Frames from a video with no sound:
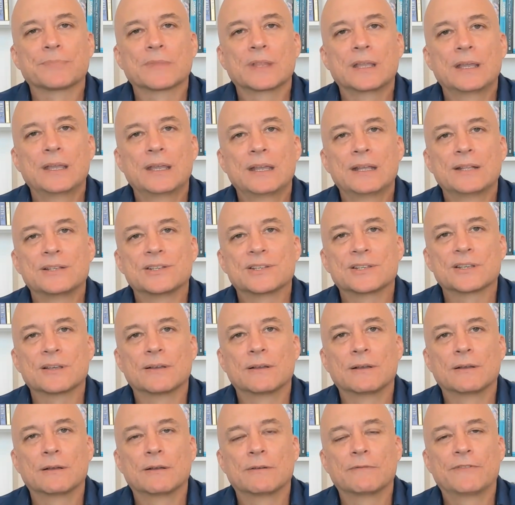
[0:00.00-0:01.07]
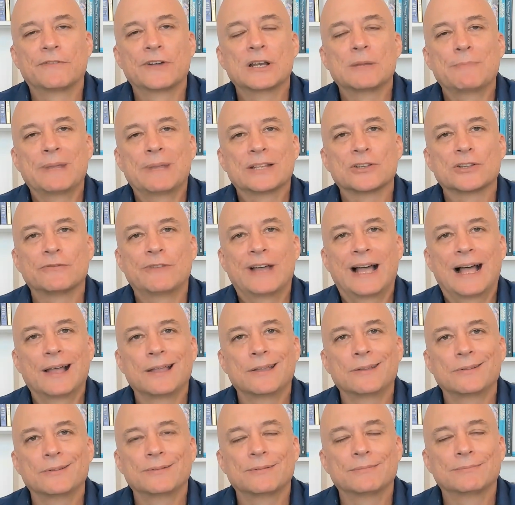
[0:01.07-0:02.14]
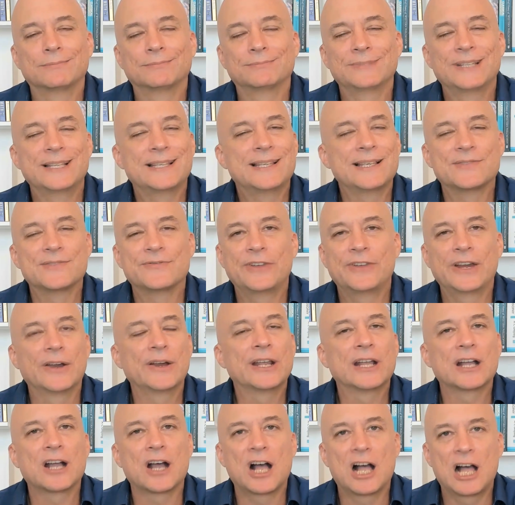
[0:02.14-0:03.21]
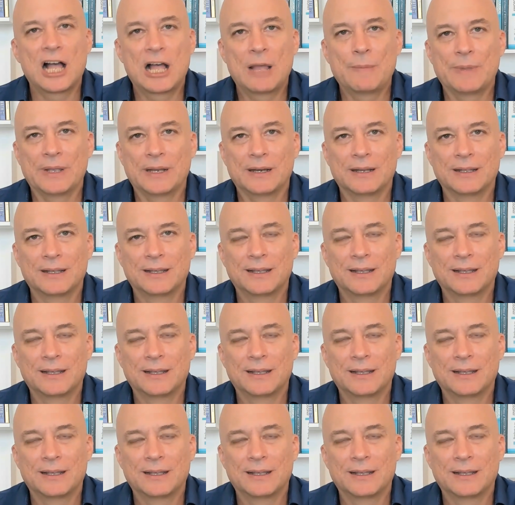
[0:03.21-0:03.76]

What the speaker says: its fundamental value? This is very common.